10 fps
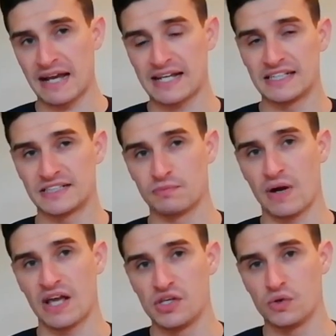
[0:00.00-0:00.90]
mechanism
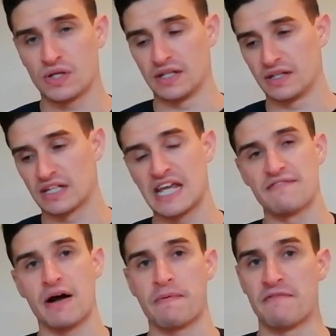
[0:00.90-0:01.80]
where you can
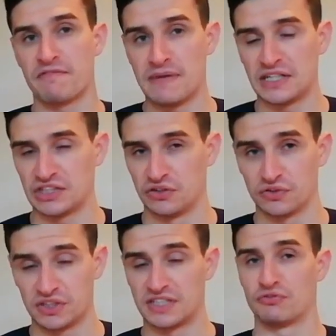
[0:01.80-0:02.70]
give up information in
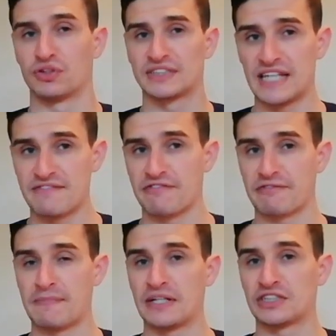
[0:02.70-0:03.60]
order to receive
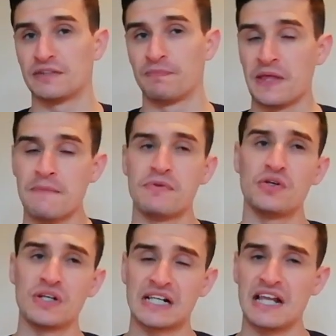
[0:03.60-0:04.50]
information, but
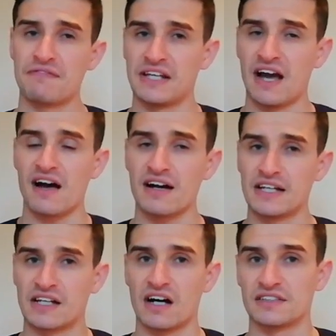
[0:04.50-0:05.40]
you can cleverly
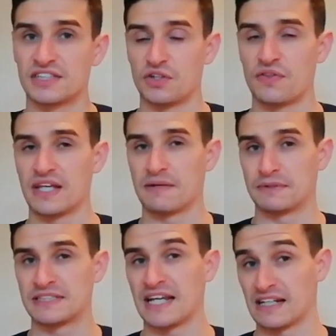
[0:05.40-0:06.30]
hide cards that you think are
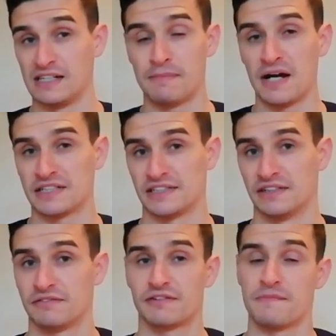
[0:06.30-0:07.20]
particularly
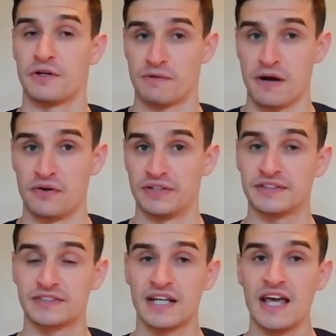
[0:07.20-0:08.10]
pertinent from your
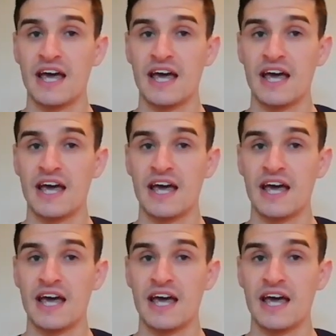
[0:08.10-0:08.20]
opponents,